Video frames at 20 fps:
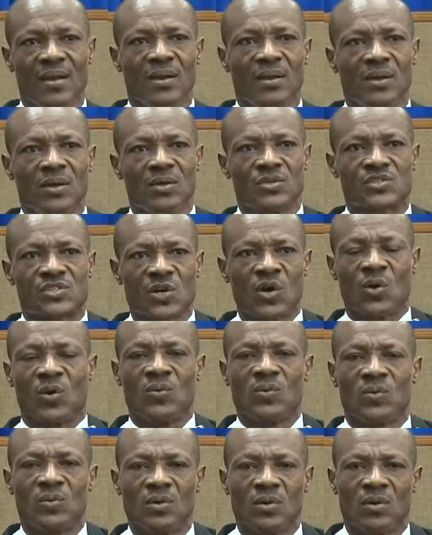So,
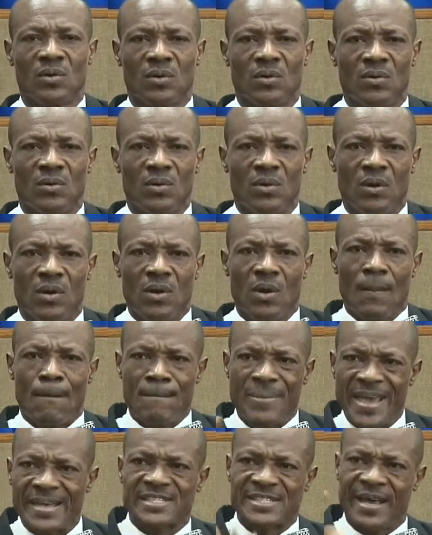
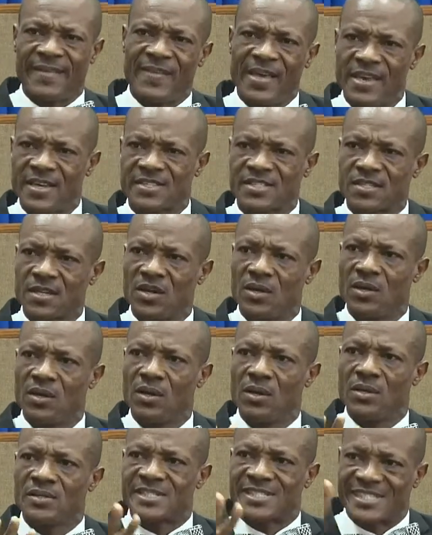based on these
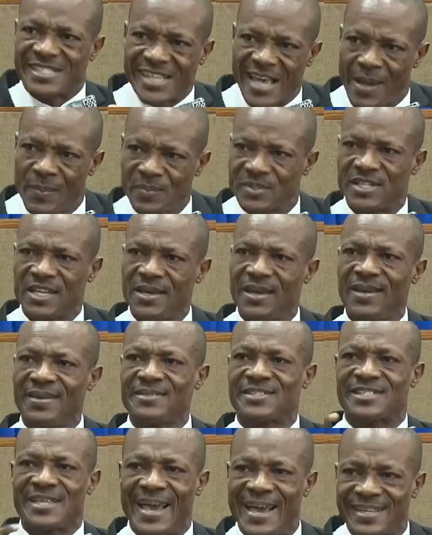17
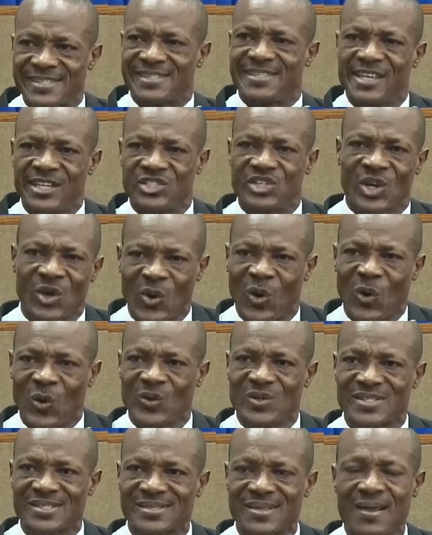SDG
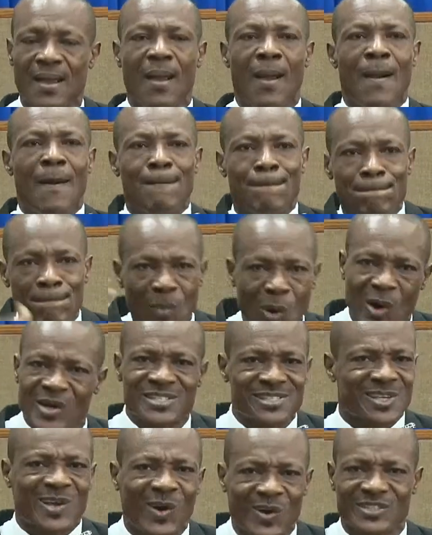goals,
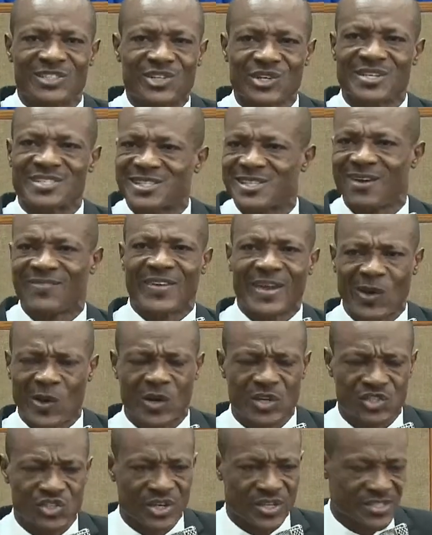most countries, sovereign
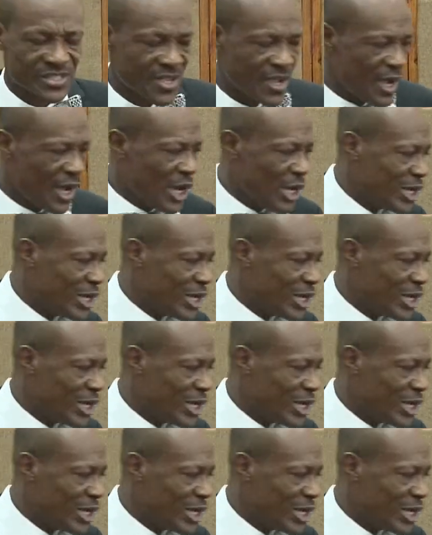countries, you